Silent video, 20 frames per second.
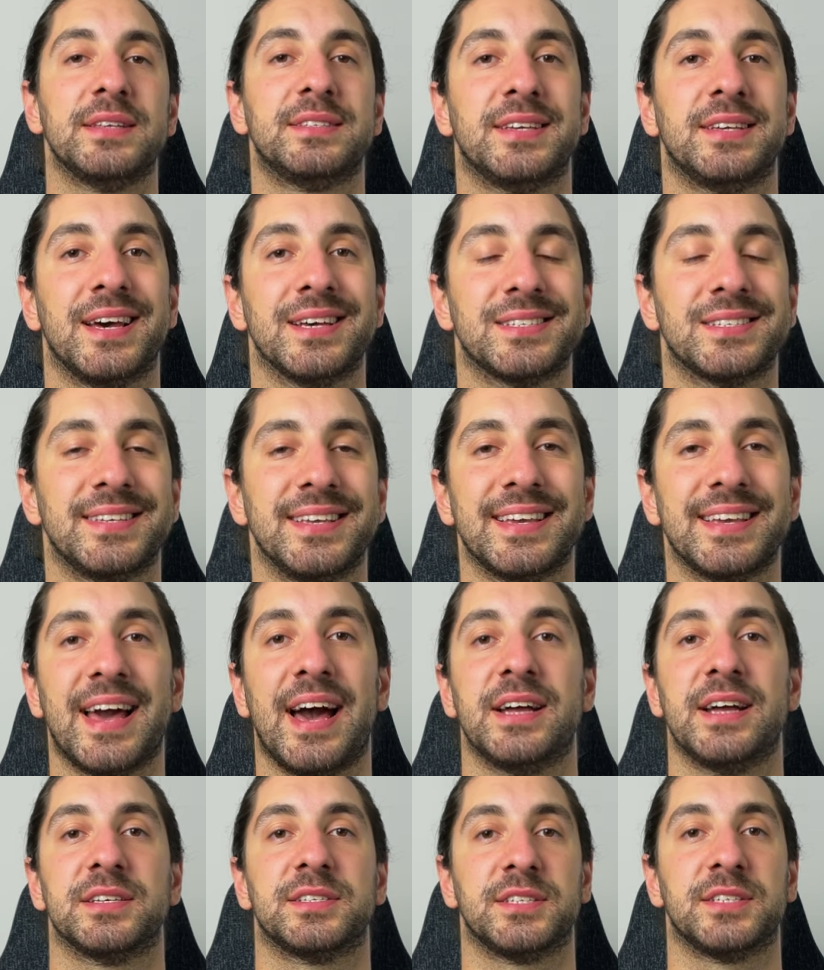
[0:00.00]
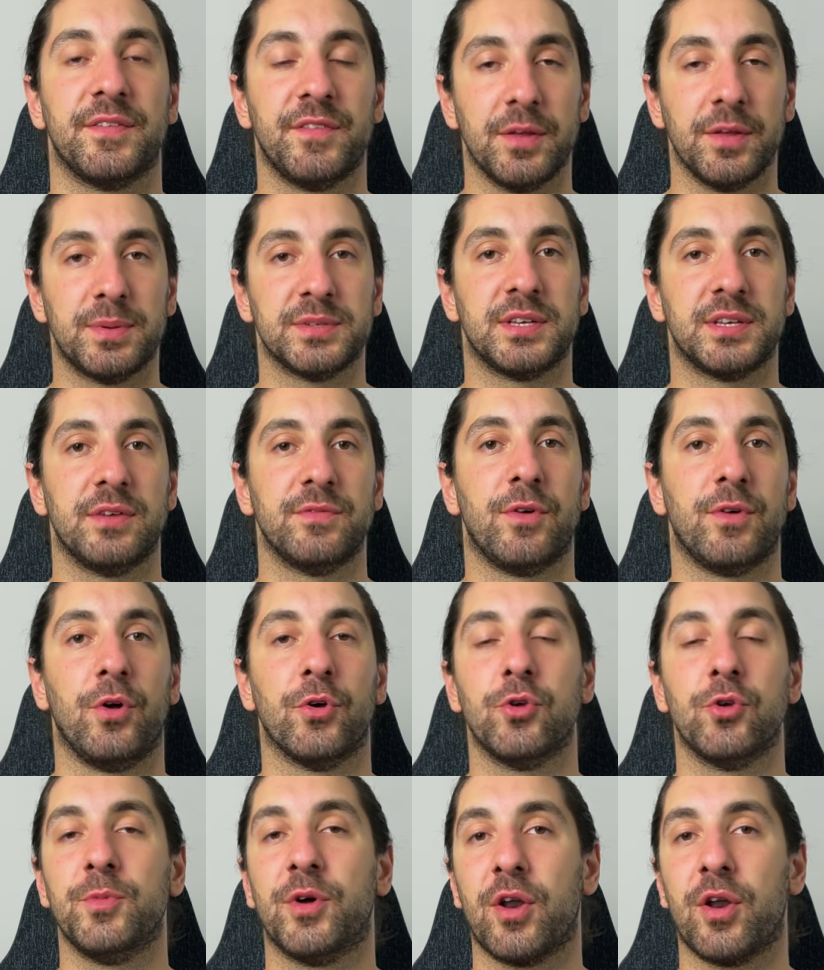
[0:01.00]
testing at 70%
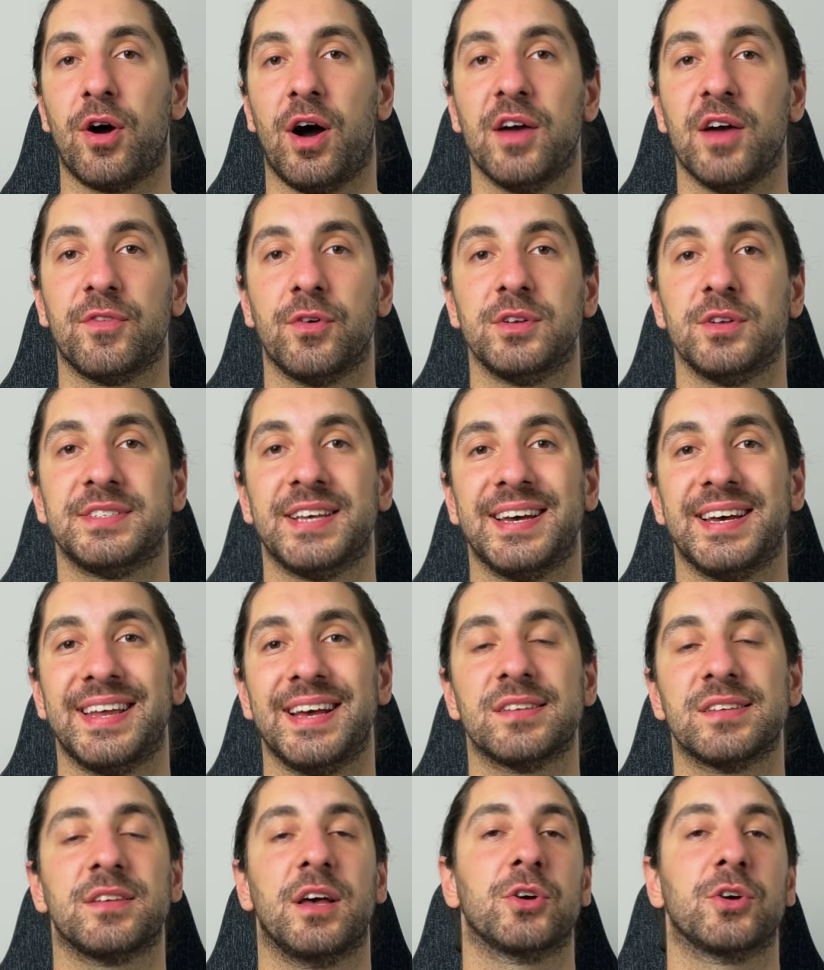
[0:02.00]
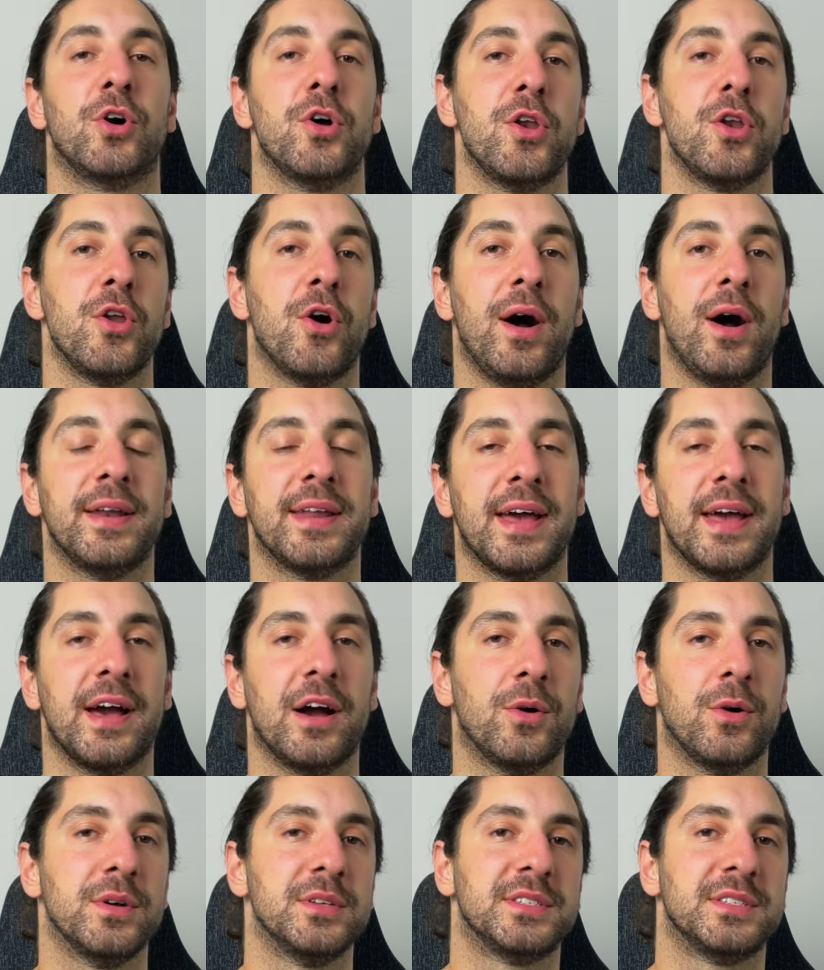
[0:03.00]
volume on an iPhone XS, I got 9
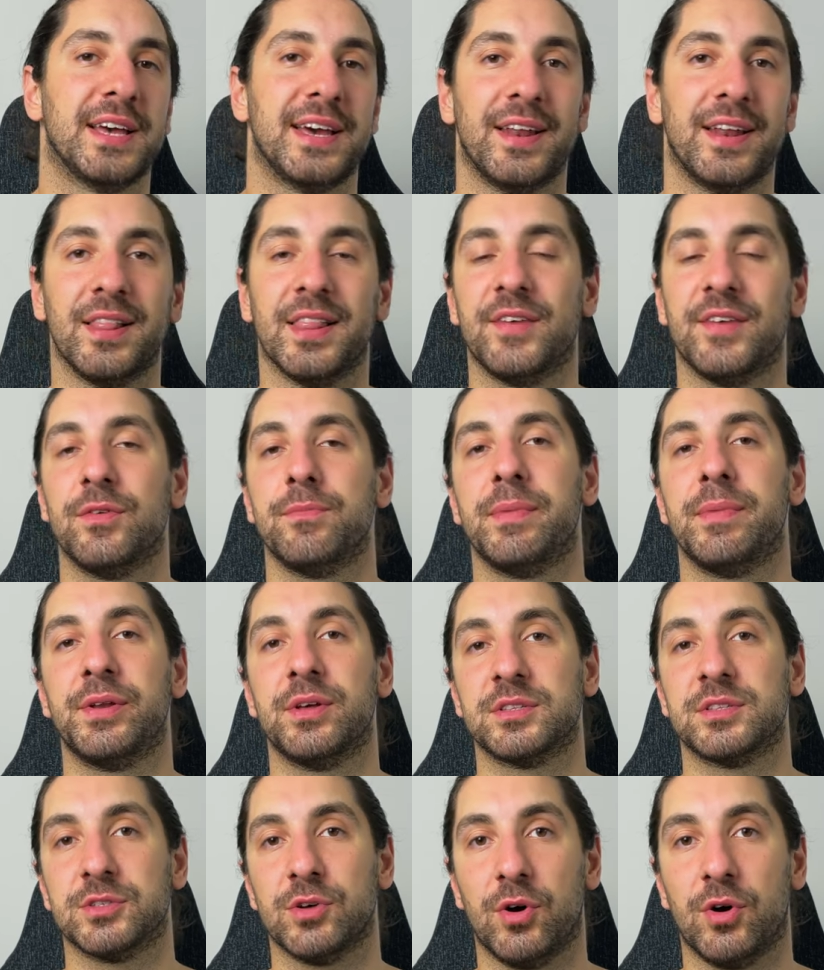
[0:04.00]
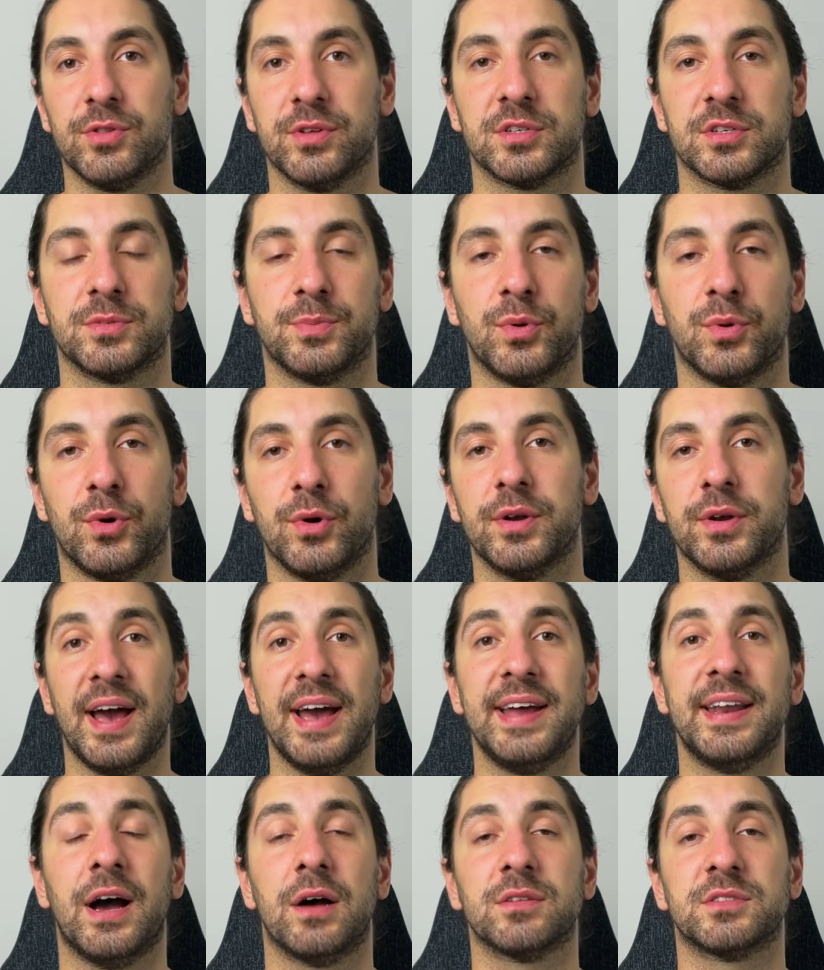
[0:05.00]
hours and 11 minutes on the Sport,
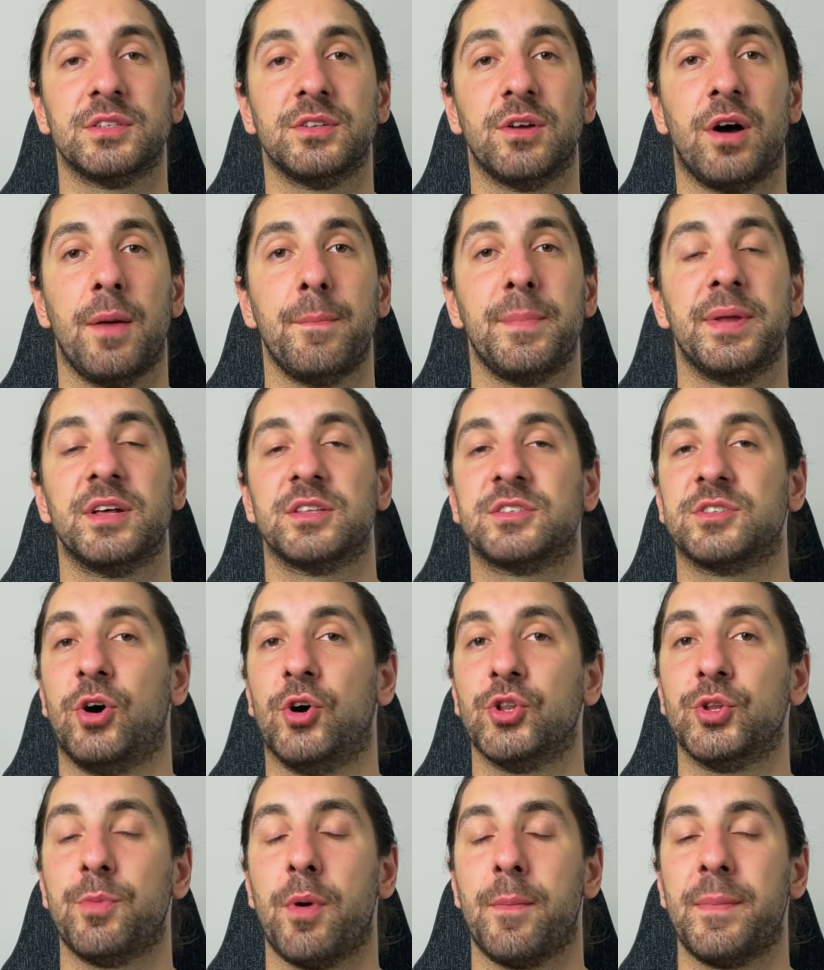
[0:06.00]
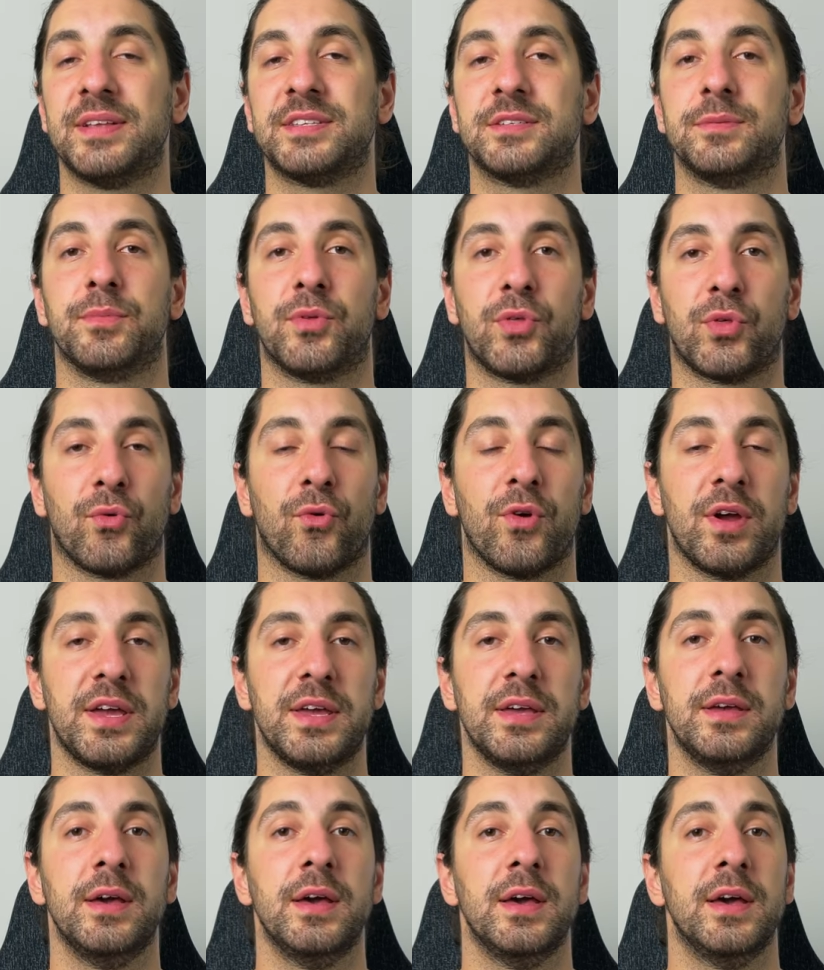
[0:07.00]
8 hours and 9 minutes on the Momentum
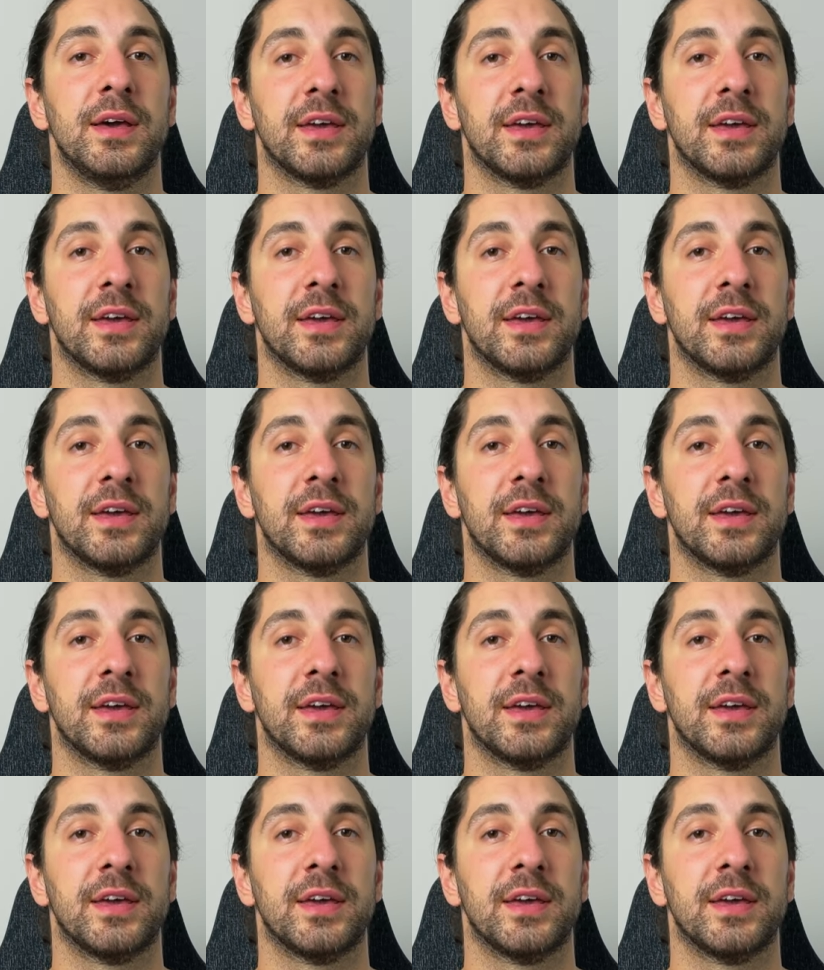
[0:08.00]
3.